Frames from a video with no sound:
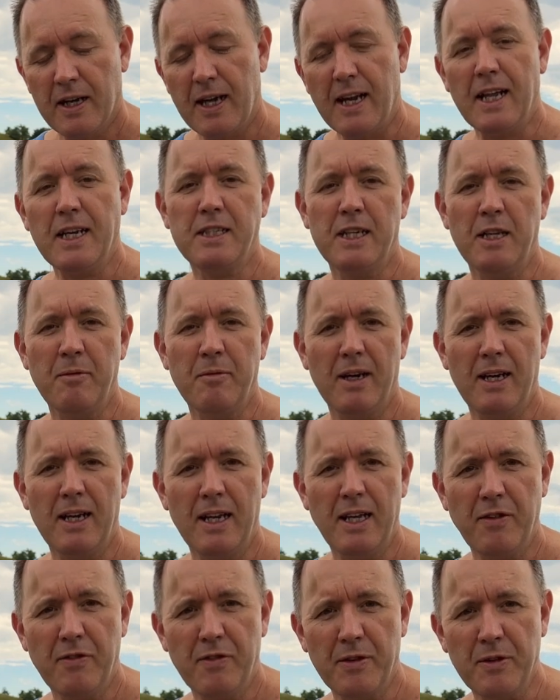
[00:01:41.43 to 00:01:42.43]
And actually my
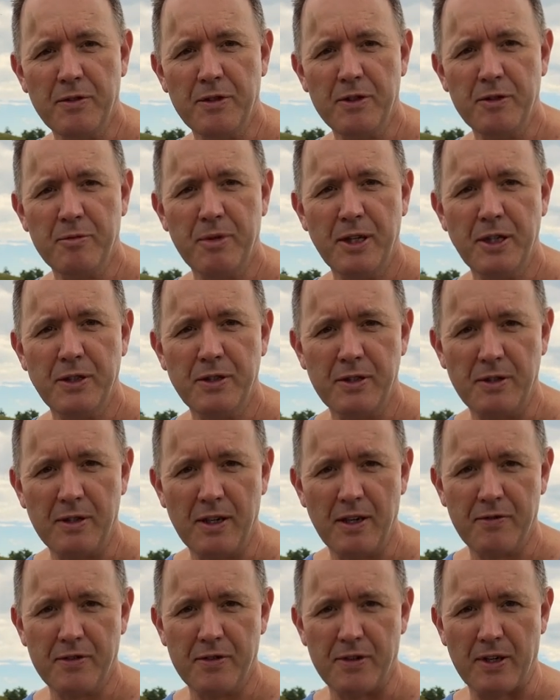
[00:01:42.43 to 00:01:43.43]
Lee filters, pretty soon
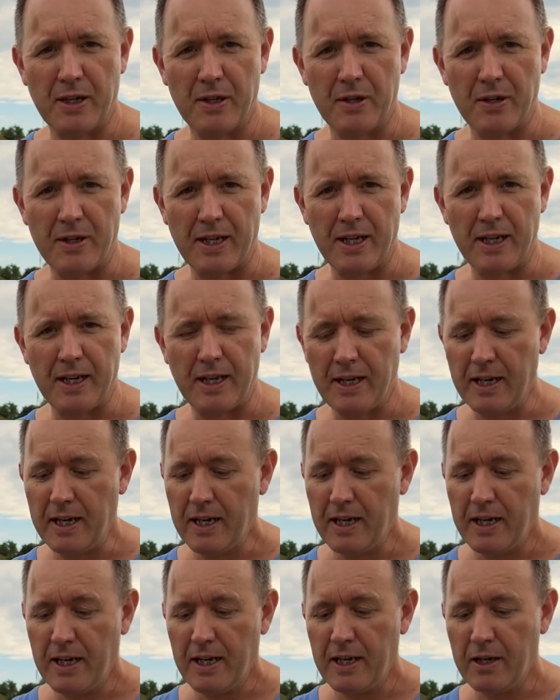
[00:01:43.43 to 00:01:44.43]
after I got it,
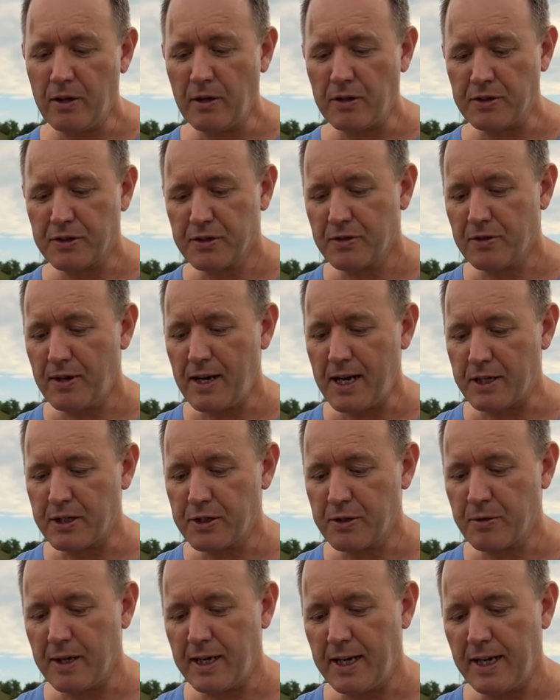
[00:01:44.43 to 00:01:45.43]
it got
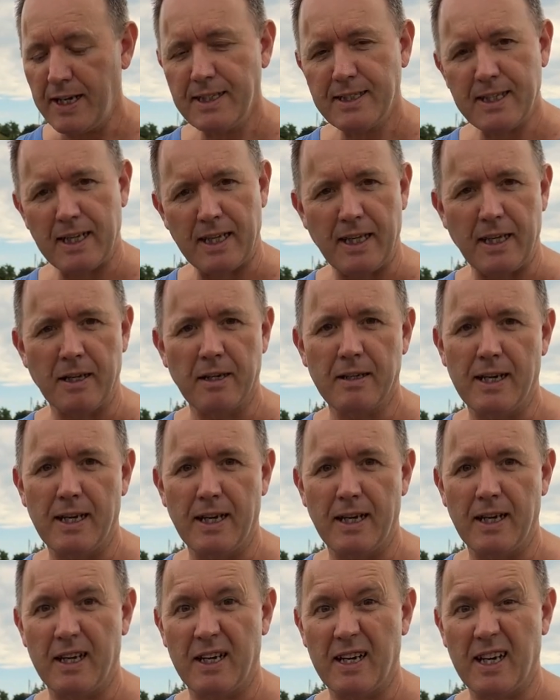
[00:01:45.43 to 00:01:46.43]
scratched quite easily.
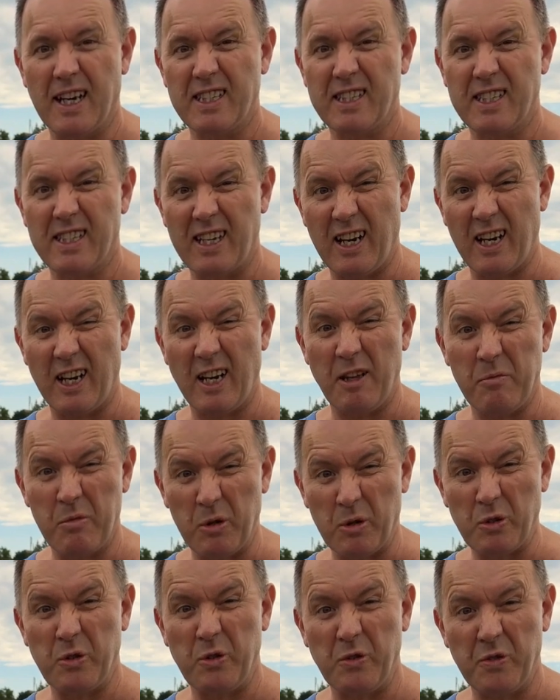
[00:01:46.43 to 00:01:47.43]
I accidentally
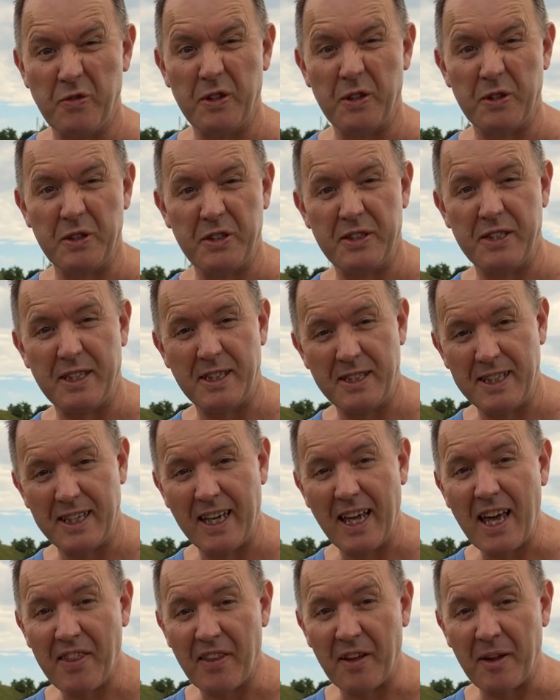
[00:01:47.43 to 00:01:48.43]
put two filters in
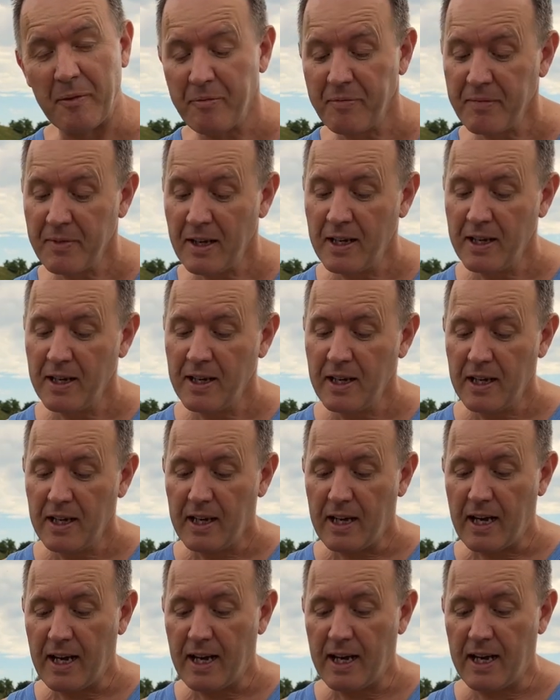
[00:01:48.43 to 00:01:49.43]
together.
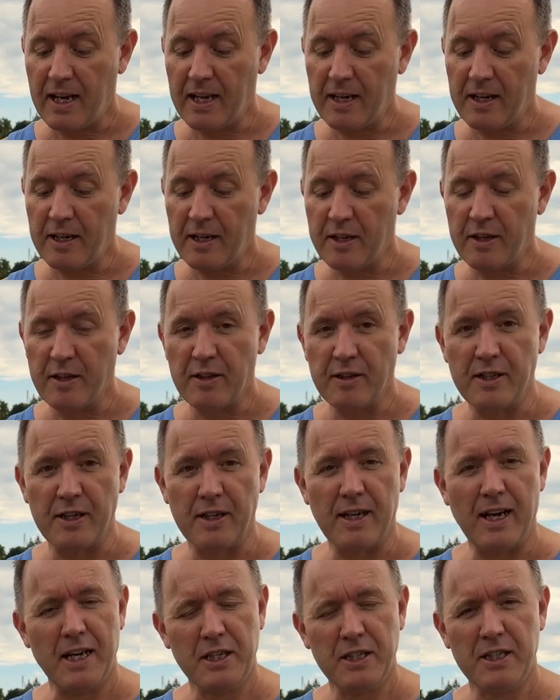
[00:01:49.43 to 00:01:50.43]
And
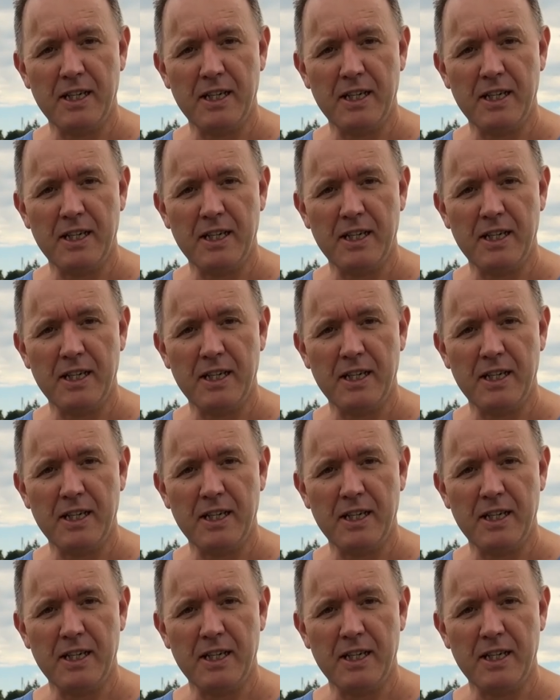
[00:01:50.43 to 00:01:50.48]
the